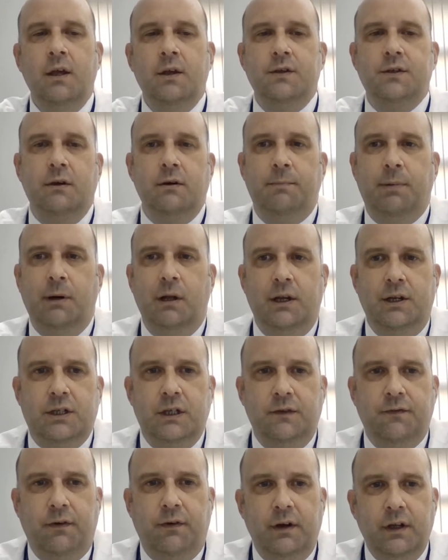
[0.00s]
So
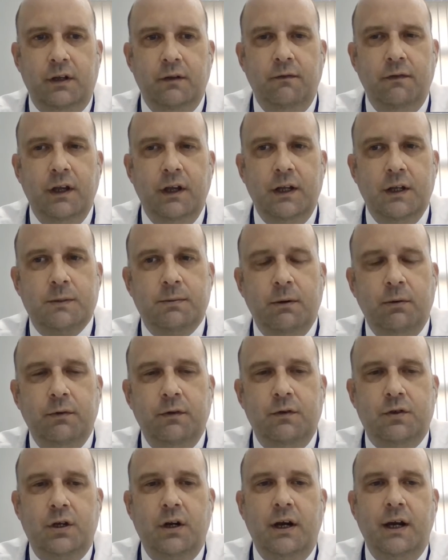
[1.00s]
apologies for inconvenience, but
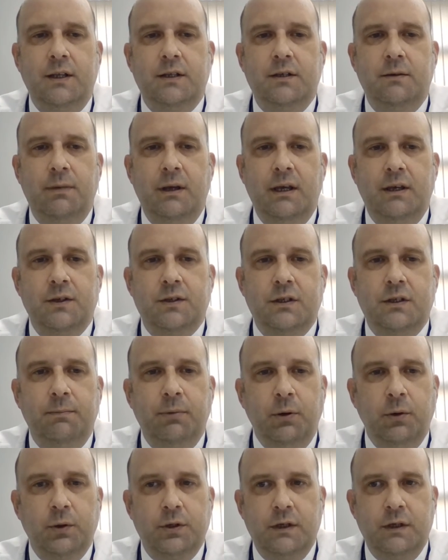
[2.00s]
we've tried to be as
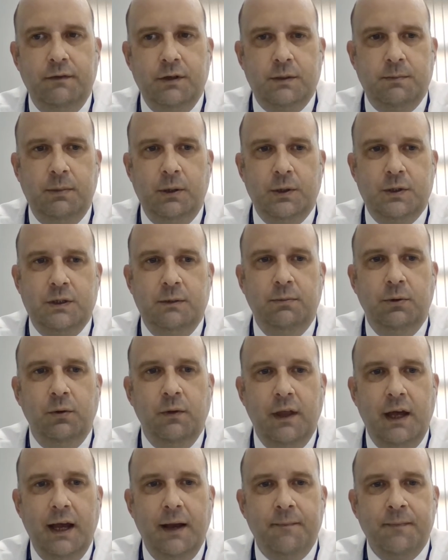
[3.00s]
supportive as
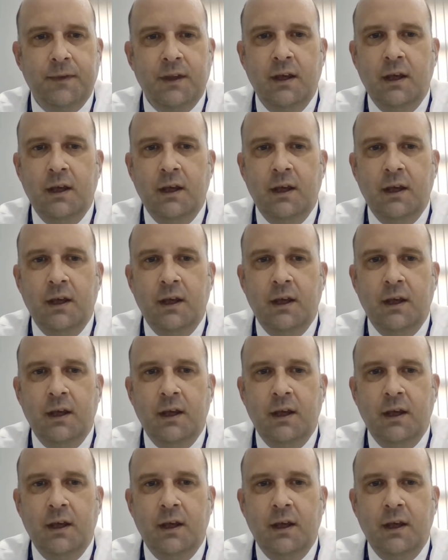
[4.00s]
possible there.